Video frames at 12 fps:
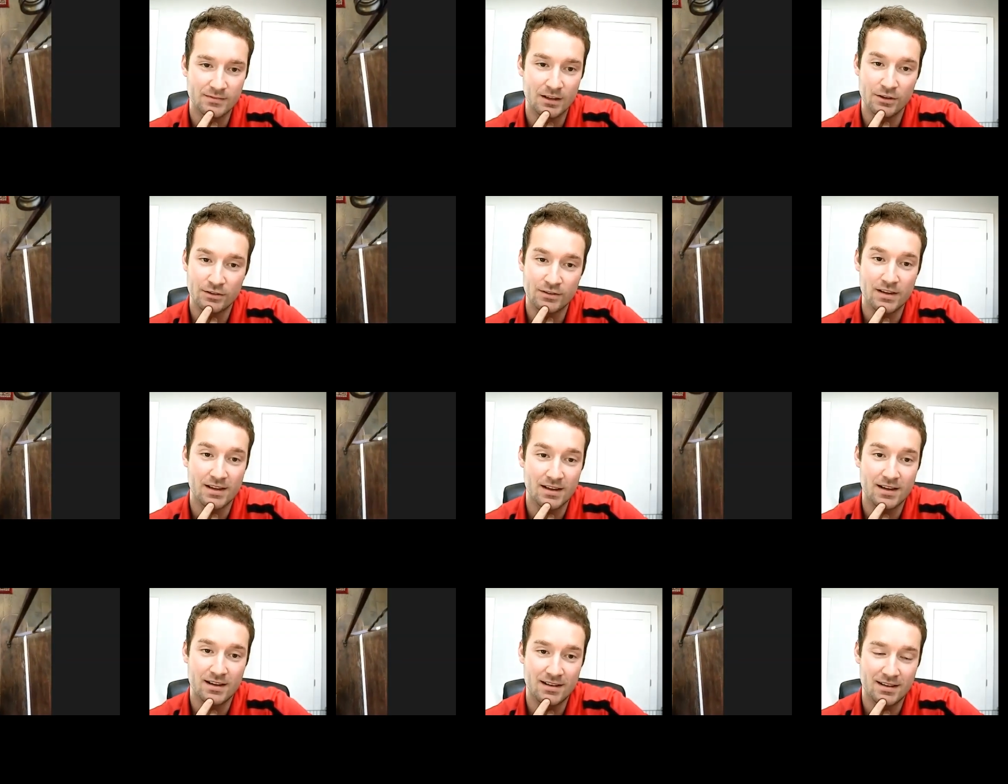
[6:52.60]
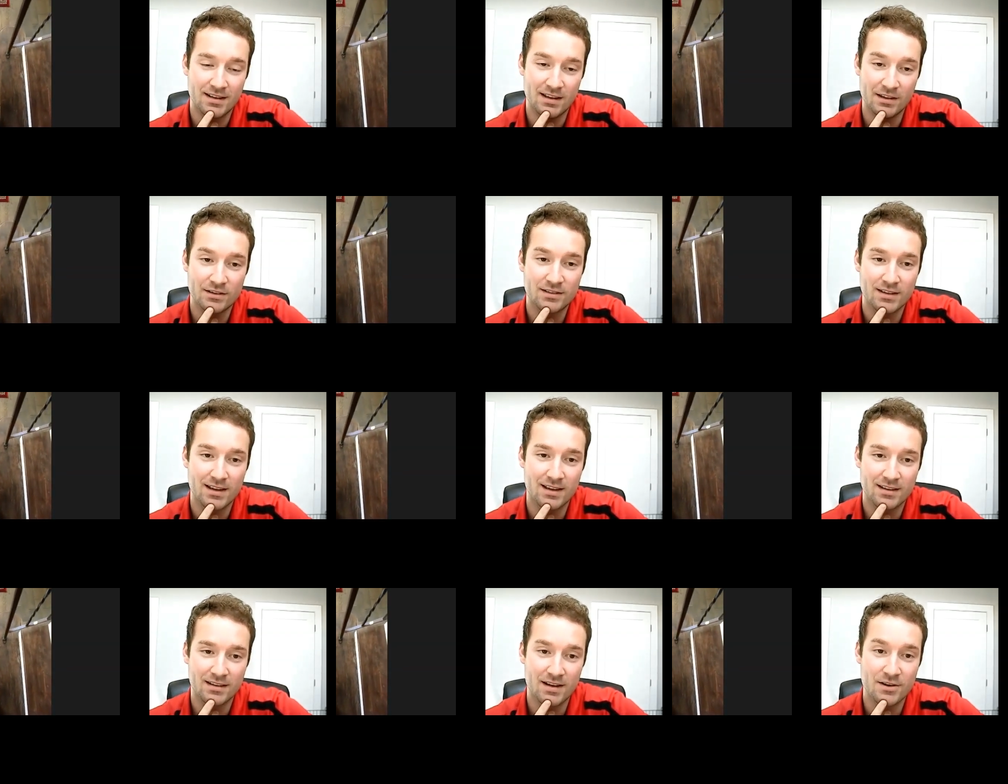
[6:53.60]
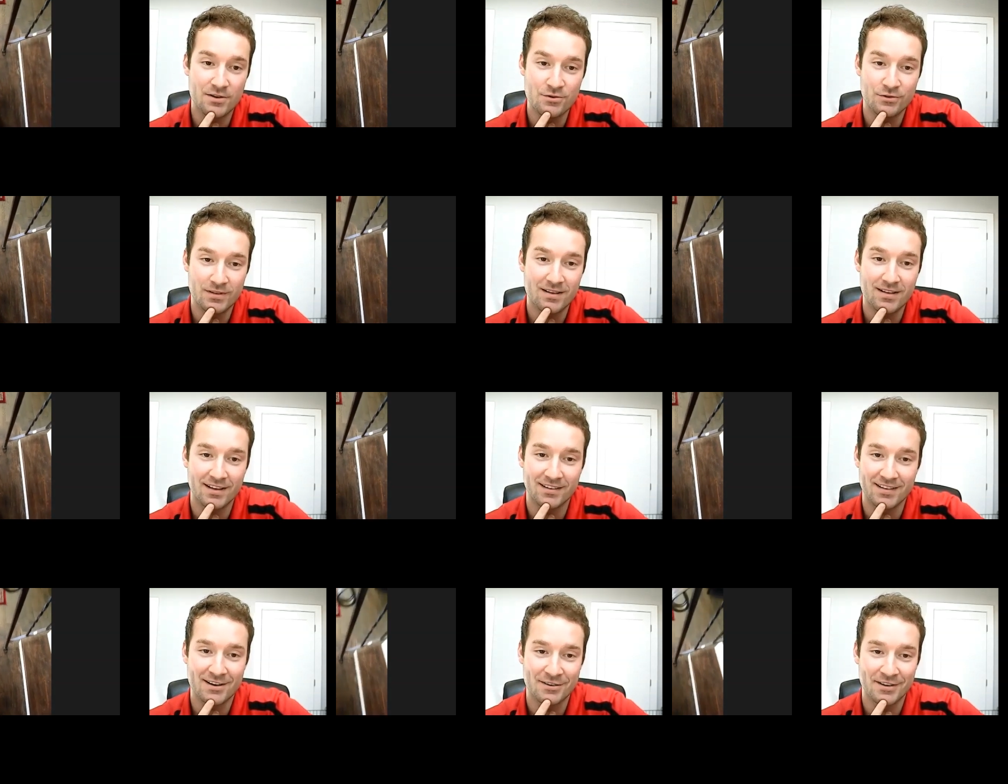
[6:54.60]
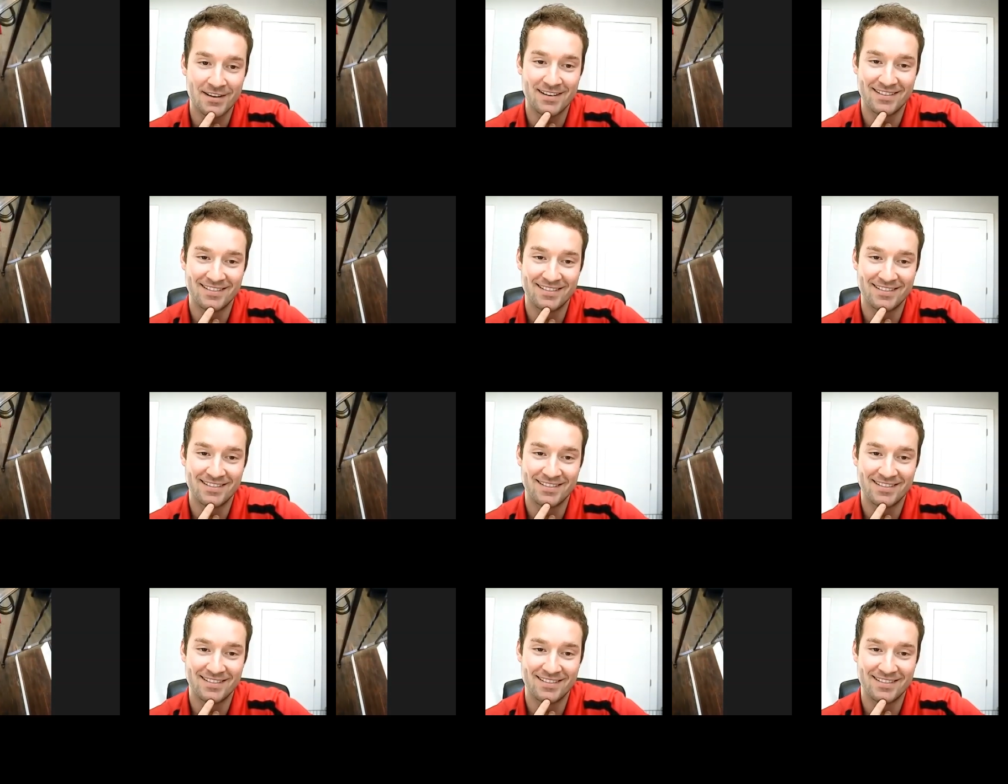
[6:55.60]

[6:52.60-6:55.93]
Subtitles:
It looks like a new staircase, actually.